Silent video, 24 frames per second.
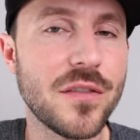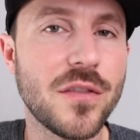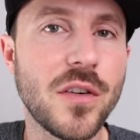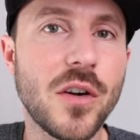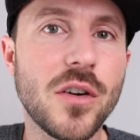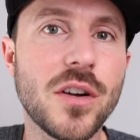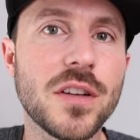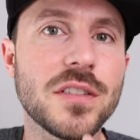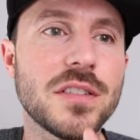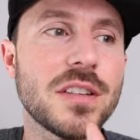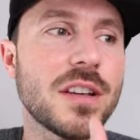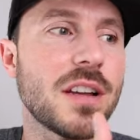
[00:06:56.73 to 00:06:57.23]

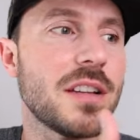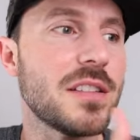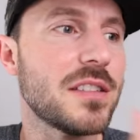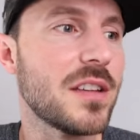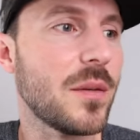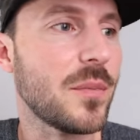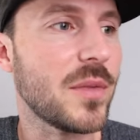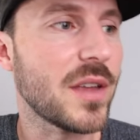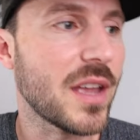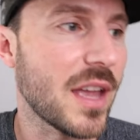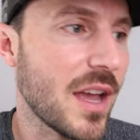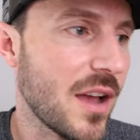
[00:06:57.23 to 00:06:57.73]
focusing on
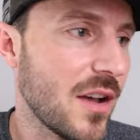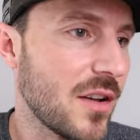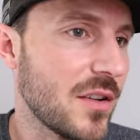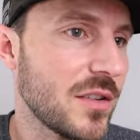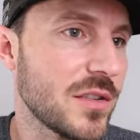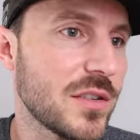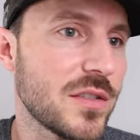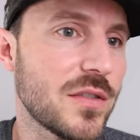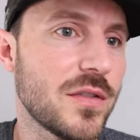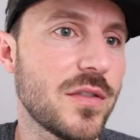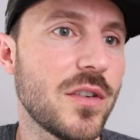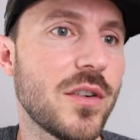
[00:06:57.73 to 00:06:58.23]
something
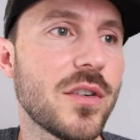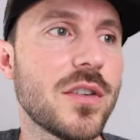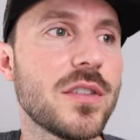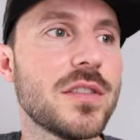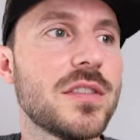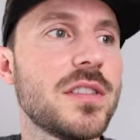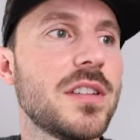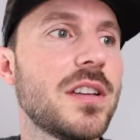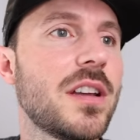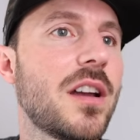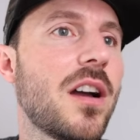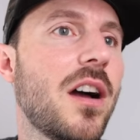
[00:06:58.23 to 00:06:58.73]
else,
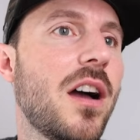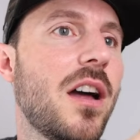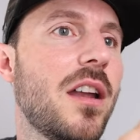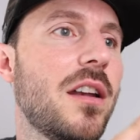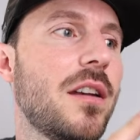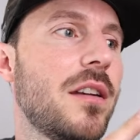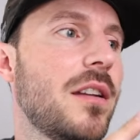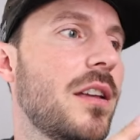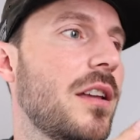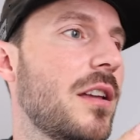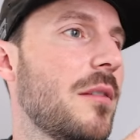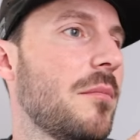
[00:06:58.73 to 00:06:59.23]
focusing
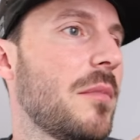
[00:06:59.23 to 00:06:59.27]
on